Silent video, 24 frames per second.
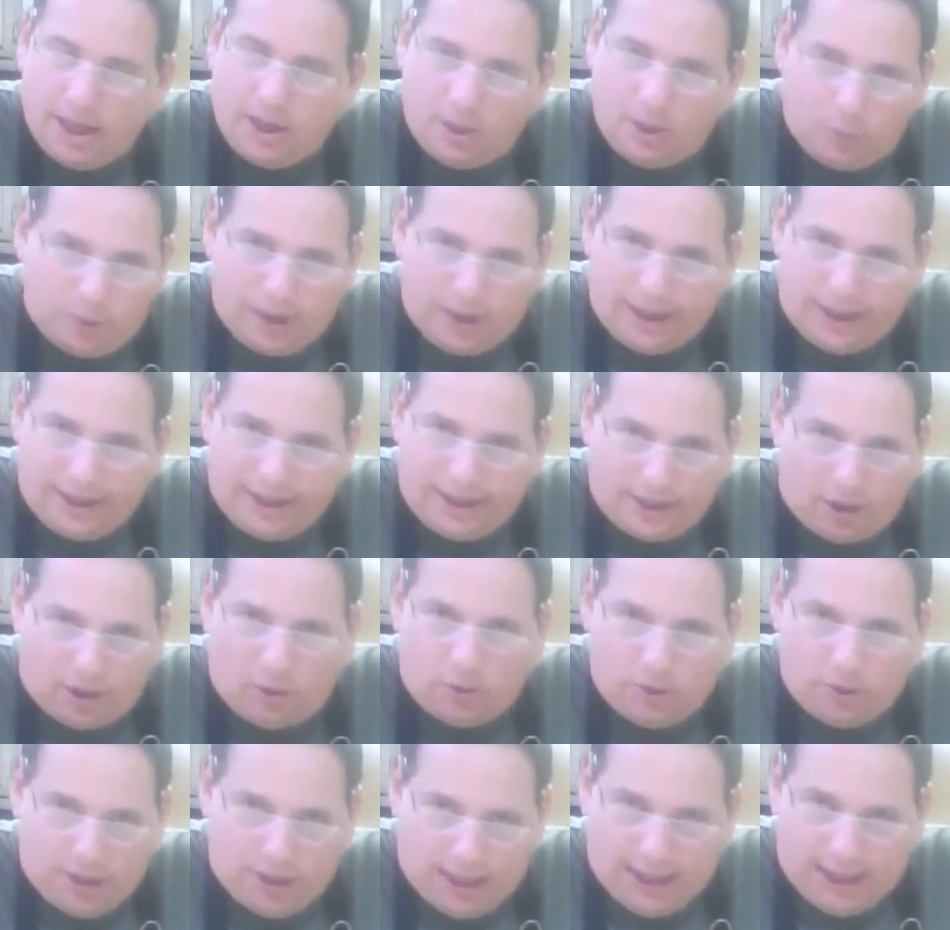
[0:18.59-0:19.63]
you really
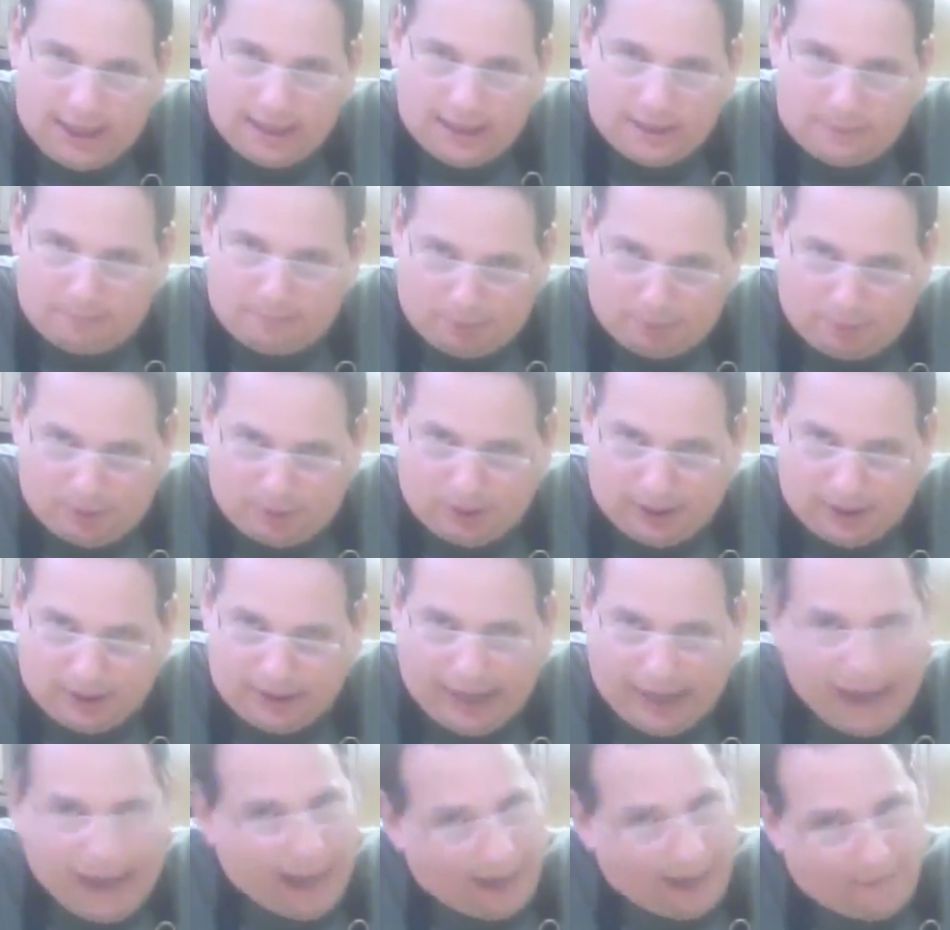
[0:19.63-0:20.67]
don't need to
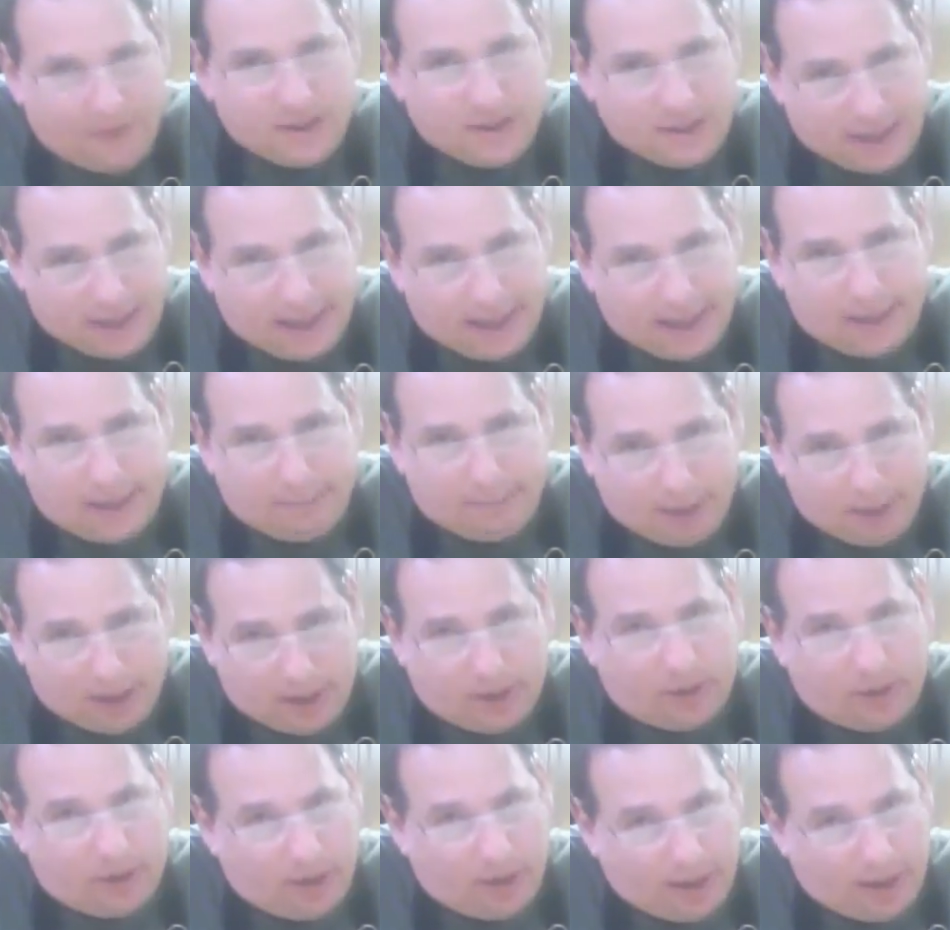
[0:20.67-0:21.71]
put a half a stick of
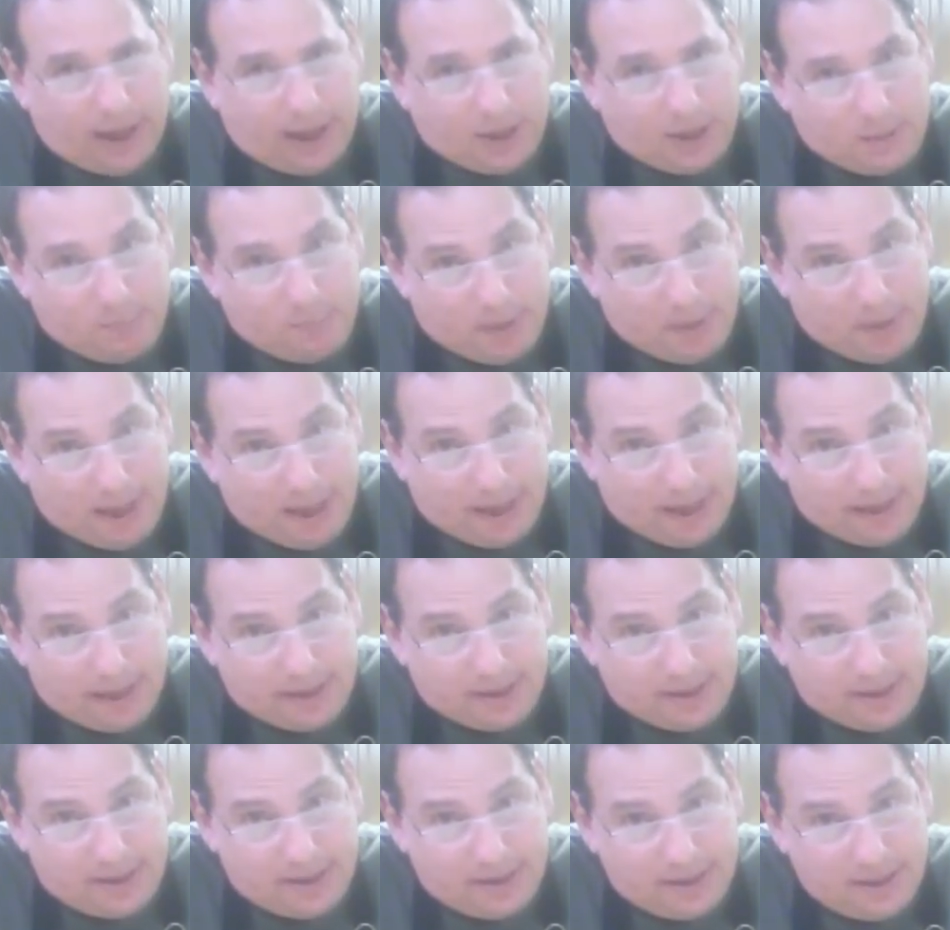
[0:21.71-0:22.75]
butter on each
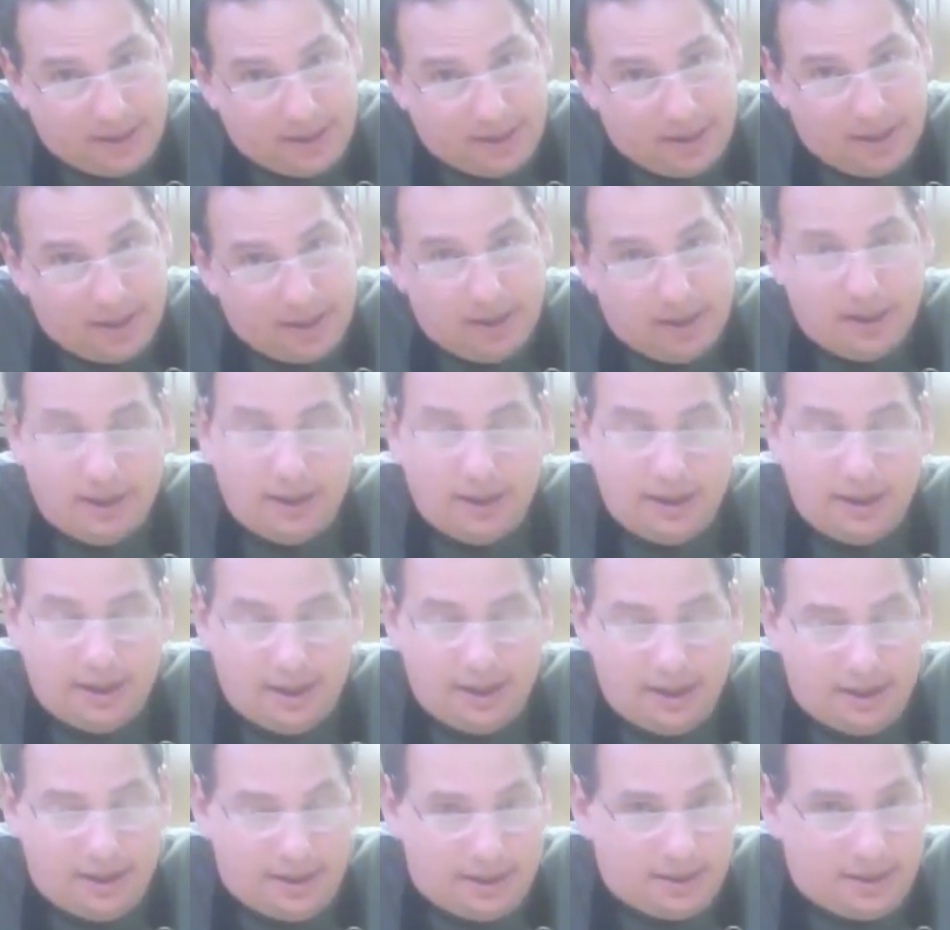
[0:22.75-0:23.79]
piece
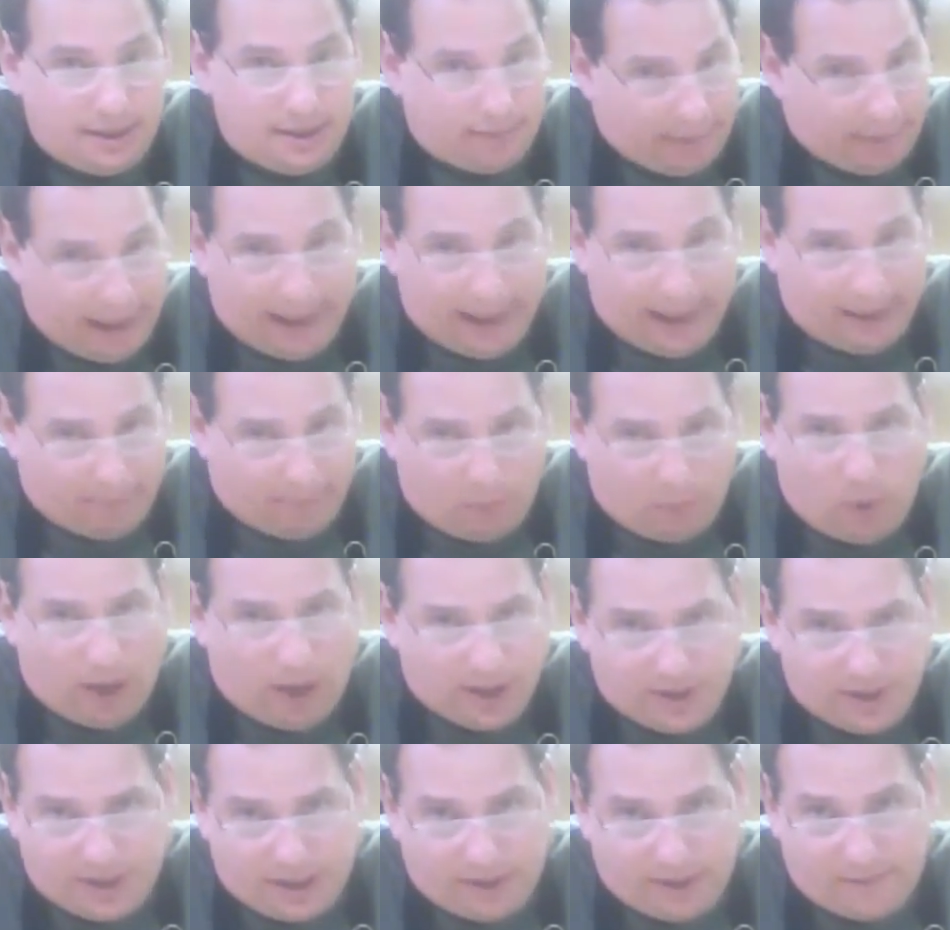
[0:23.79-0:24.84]
to make it
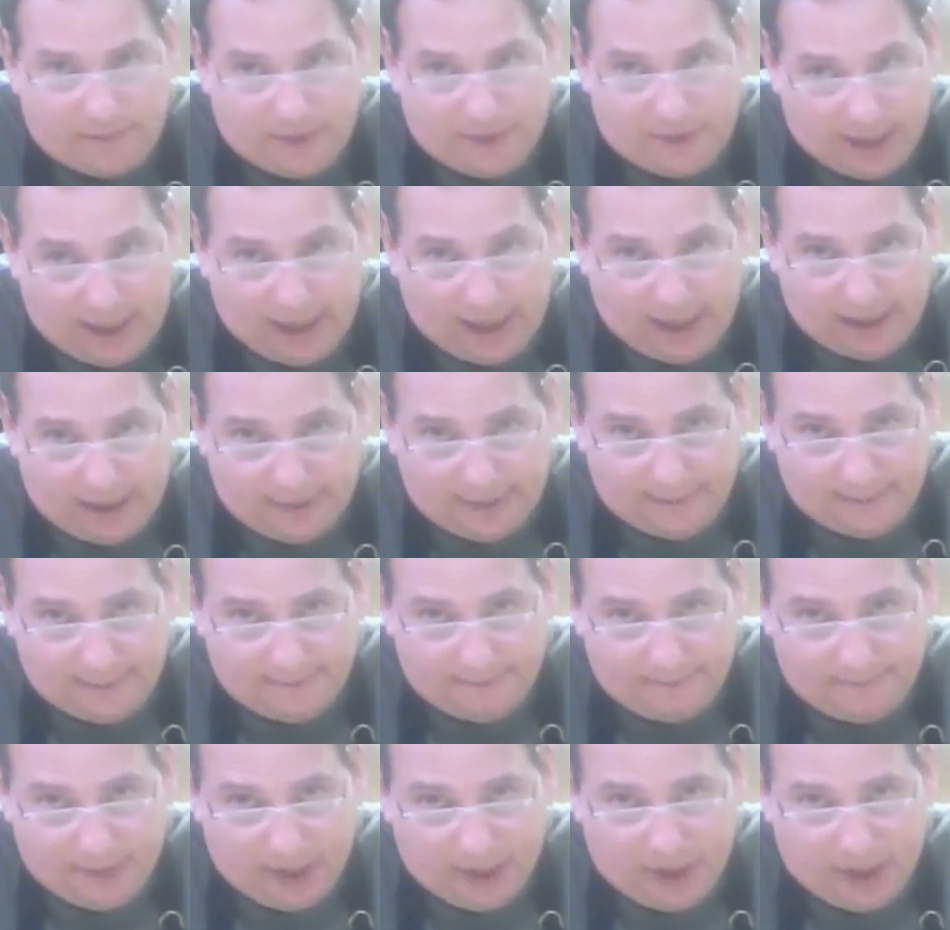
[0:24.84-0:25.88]
moist enough to eat.
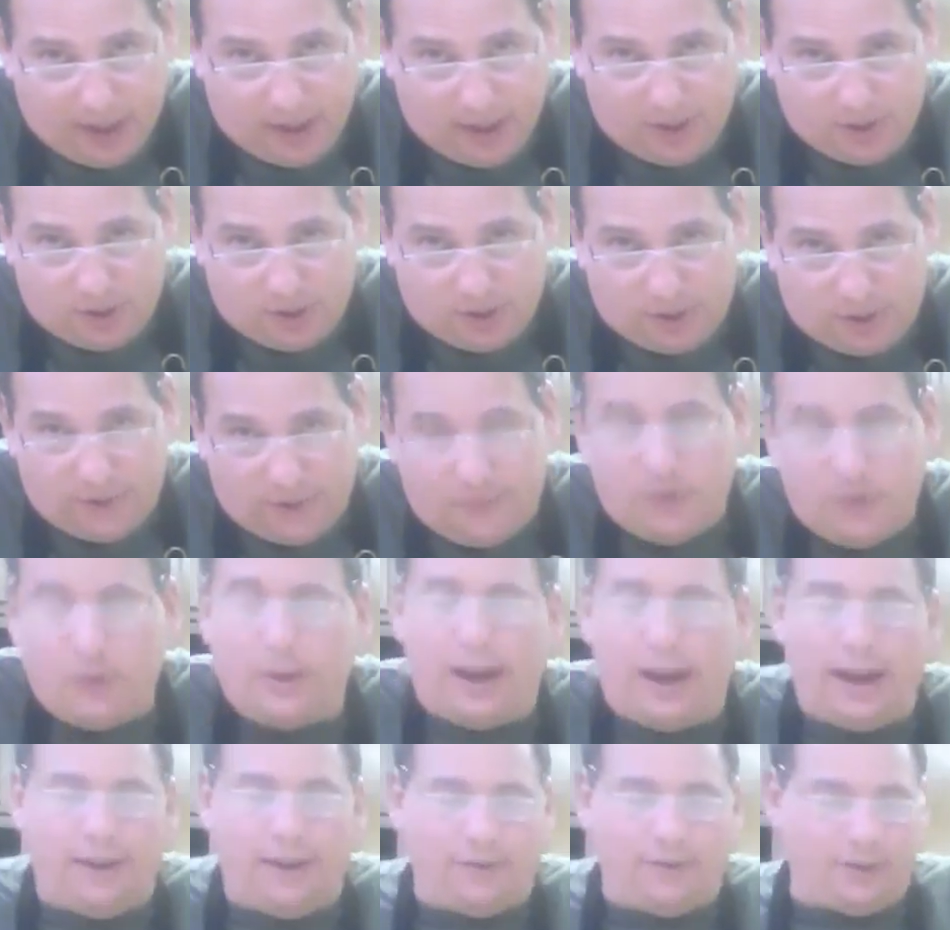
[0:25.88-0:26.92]
So if you
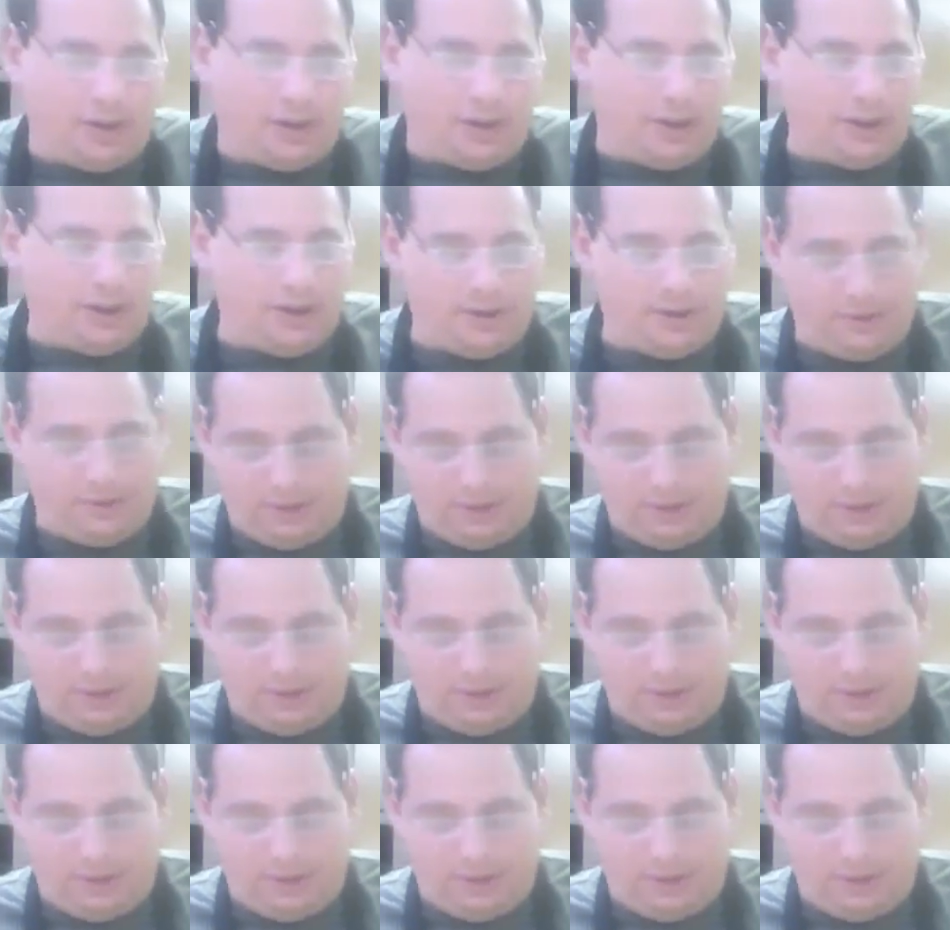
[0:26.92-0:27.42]
have to